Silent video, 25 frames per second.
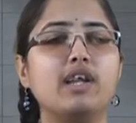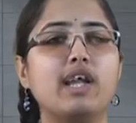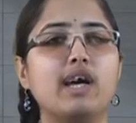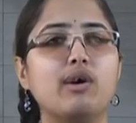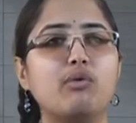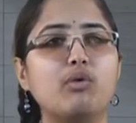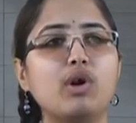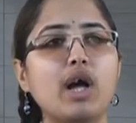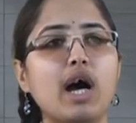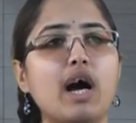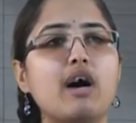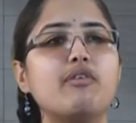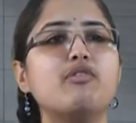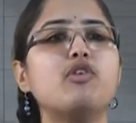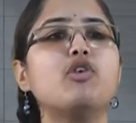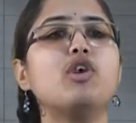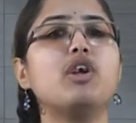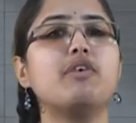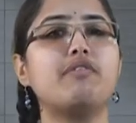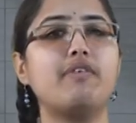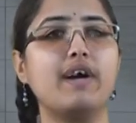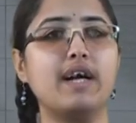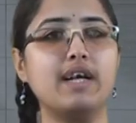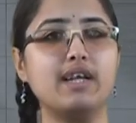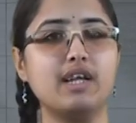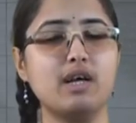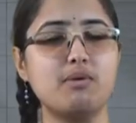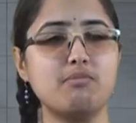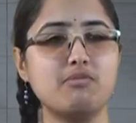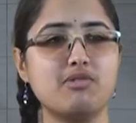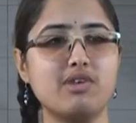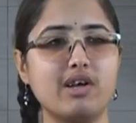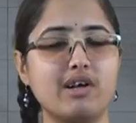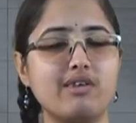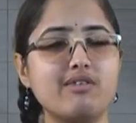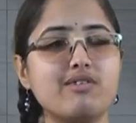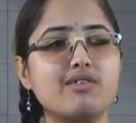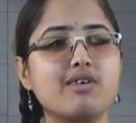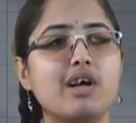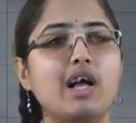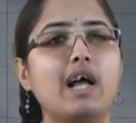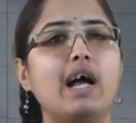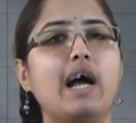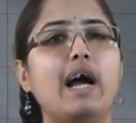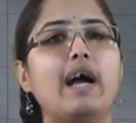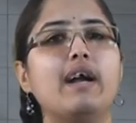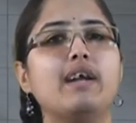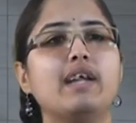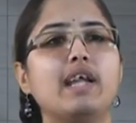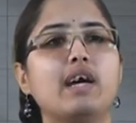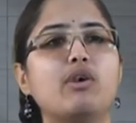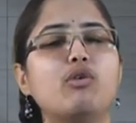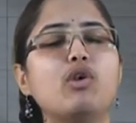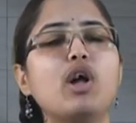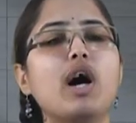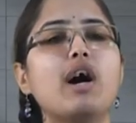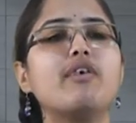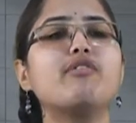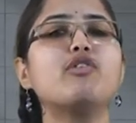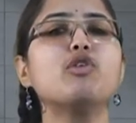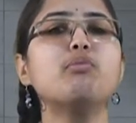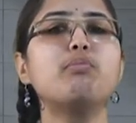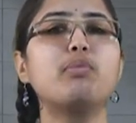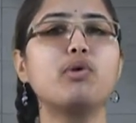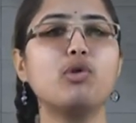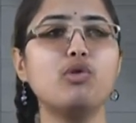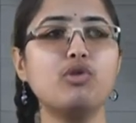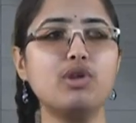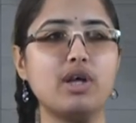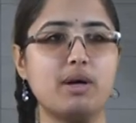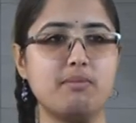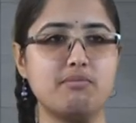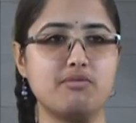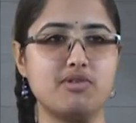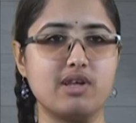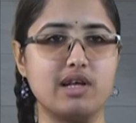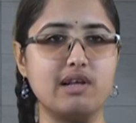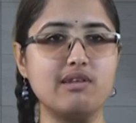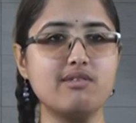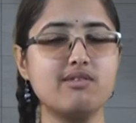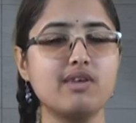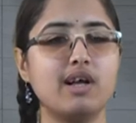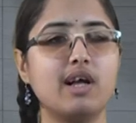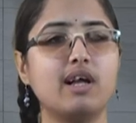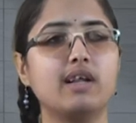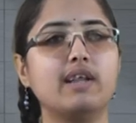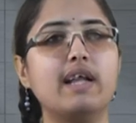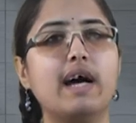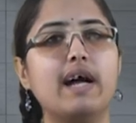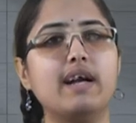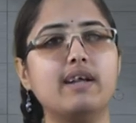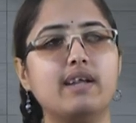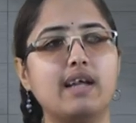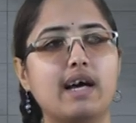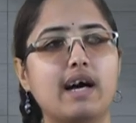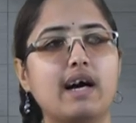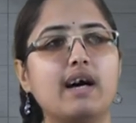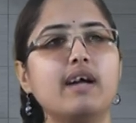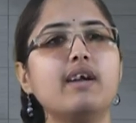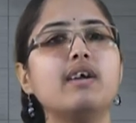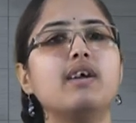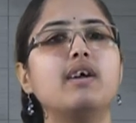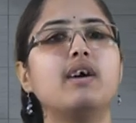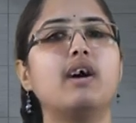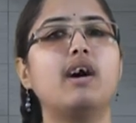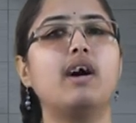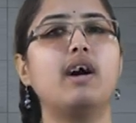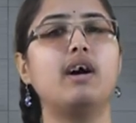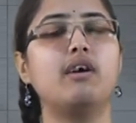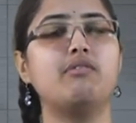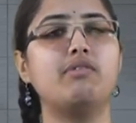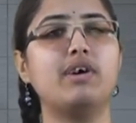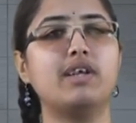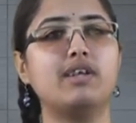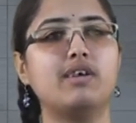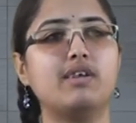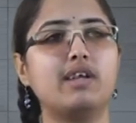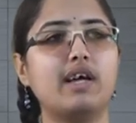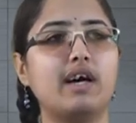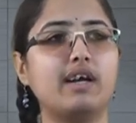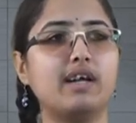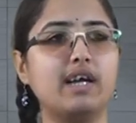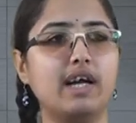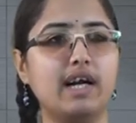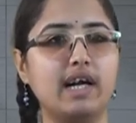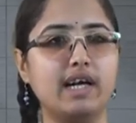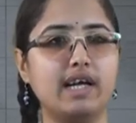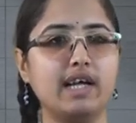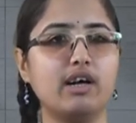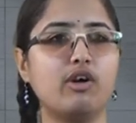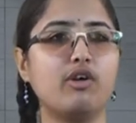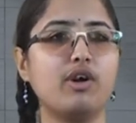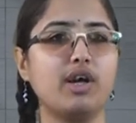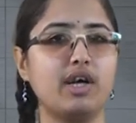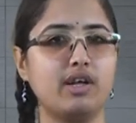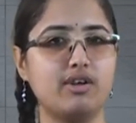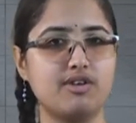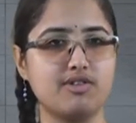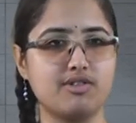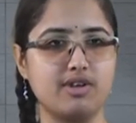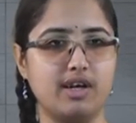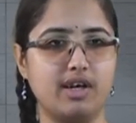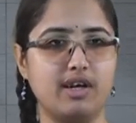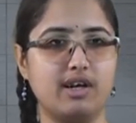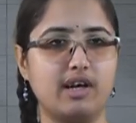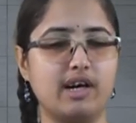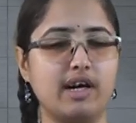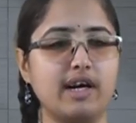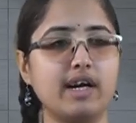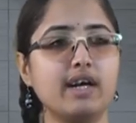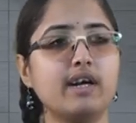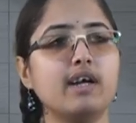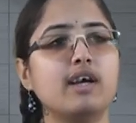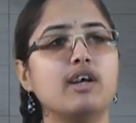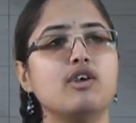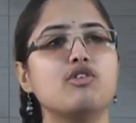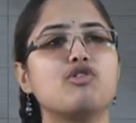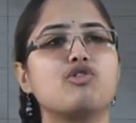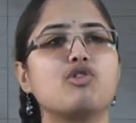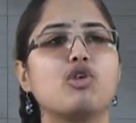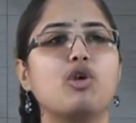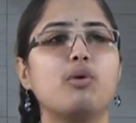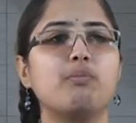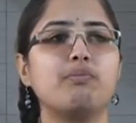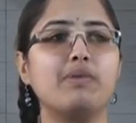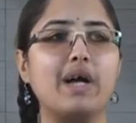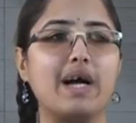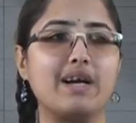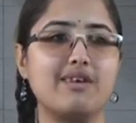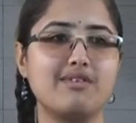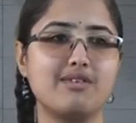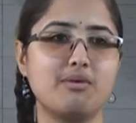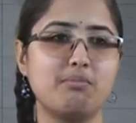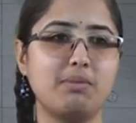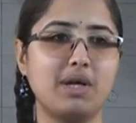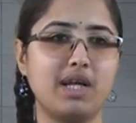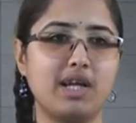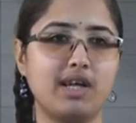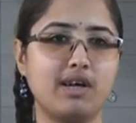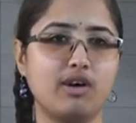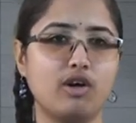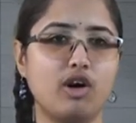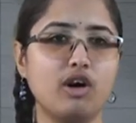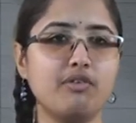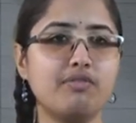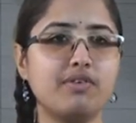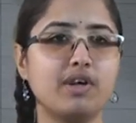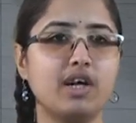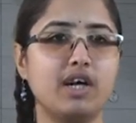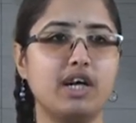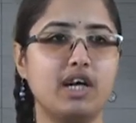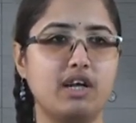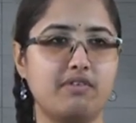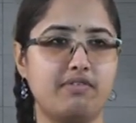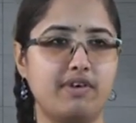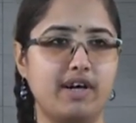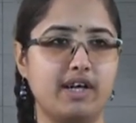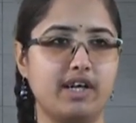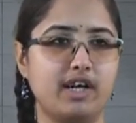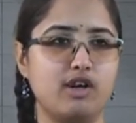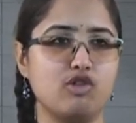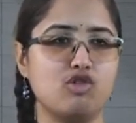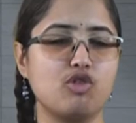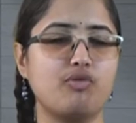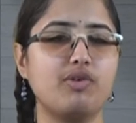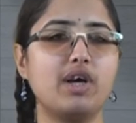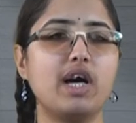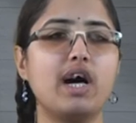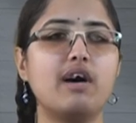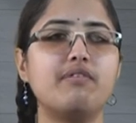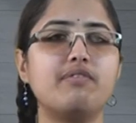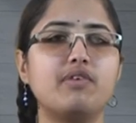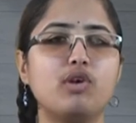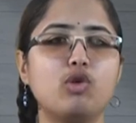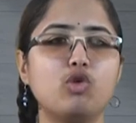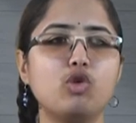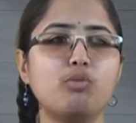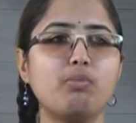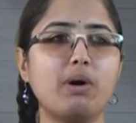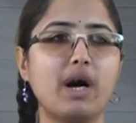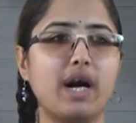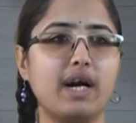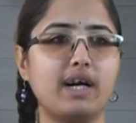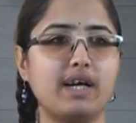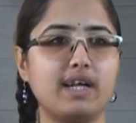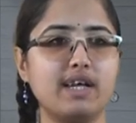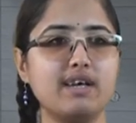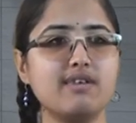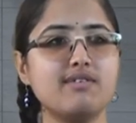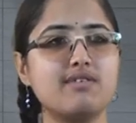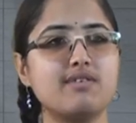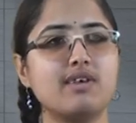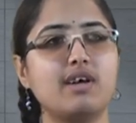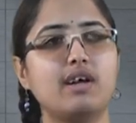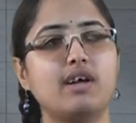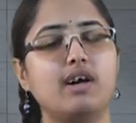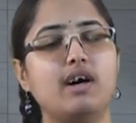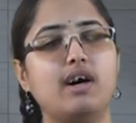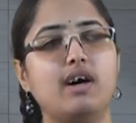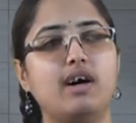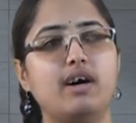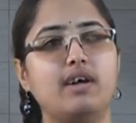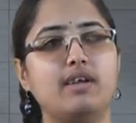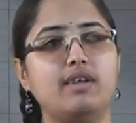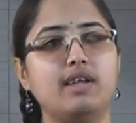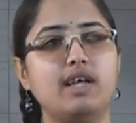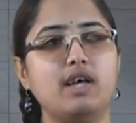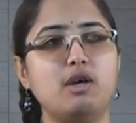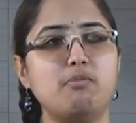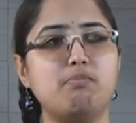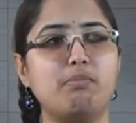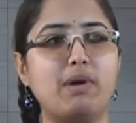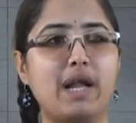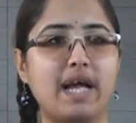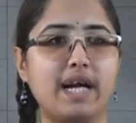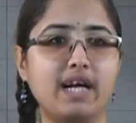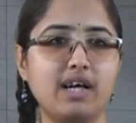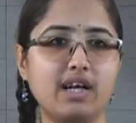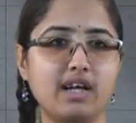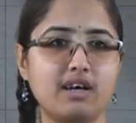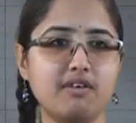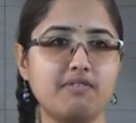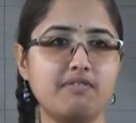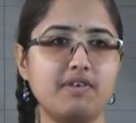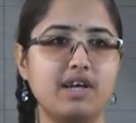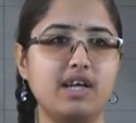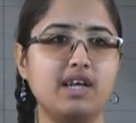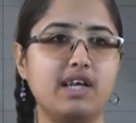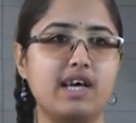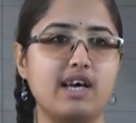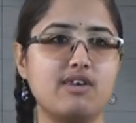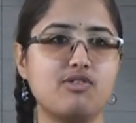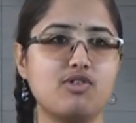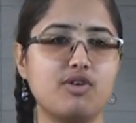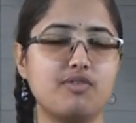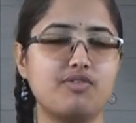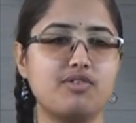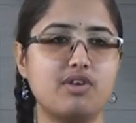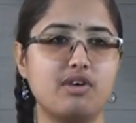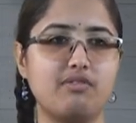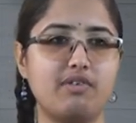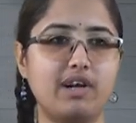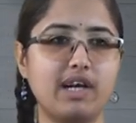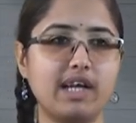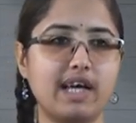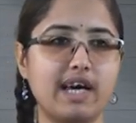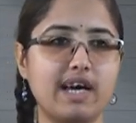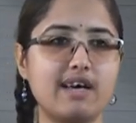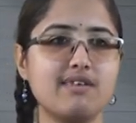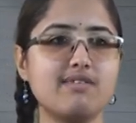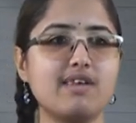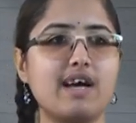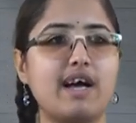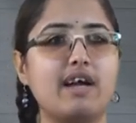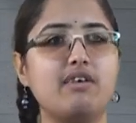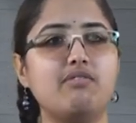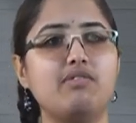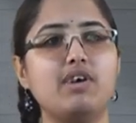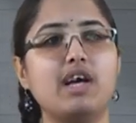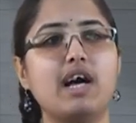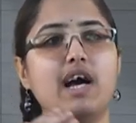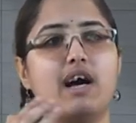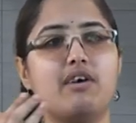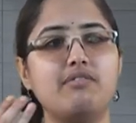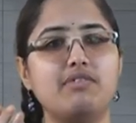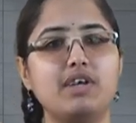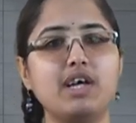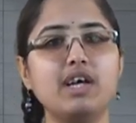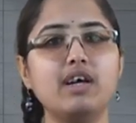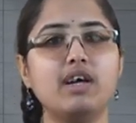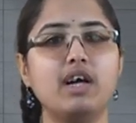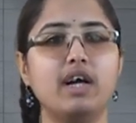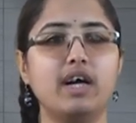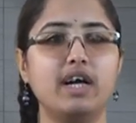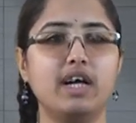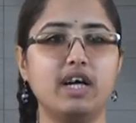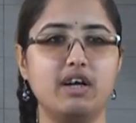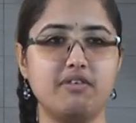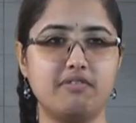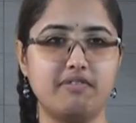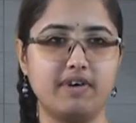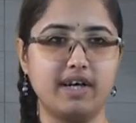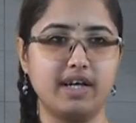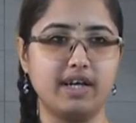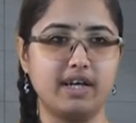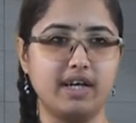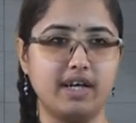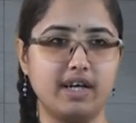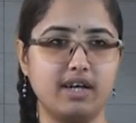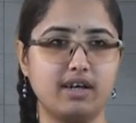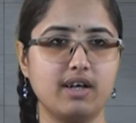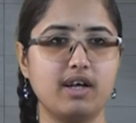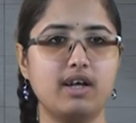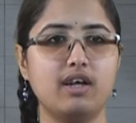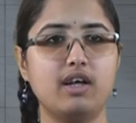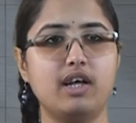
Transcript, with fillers: they would have to defend themselves, and they would have to prove themselves that they are whether they are guilty or innocent, right? So that is the meaning of defendant. So we have two parties, the plaintiff in case of civil case, and we have the defendant.